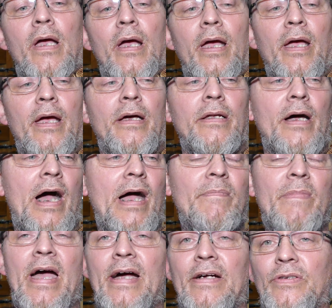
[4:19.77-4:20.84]
and I'm
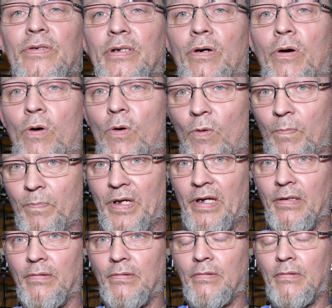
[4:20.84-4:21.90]
actually
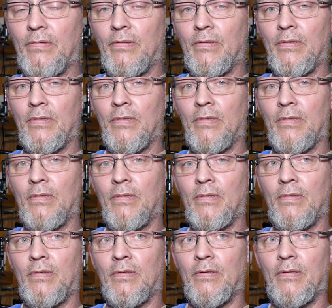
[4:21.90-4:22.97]
hoping
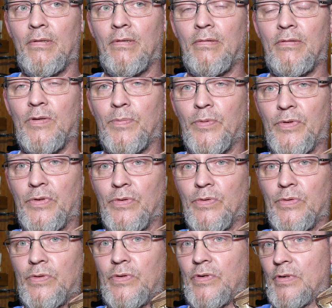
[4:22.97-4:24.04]
to
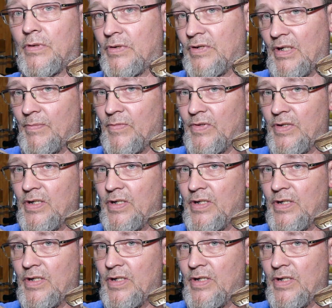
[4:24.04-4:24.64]
produce some of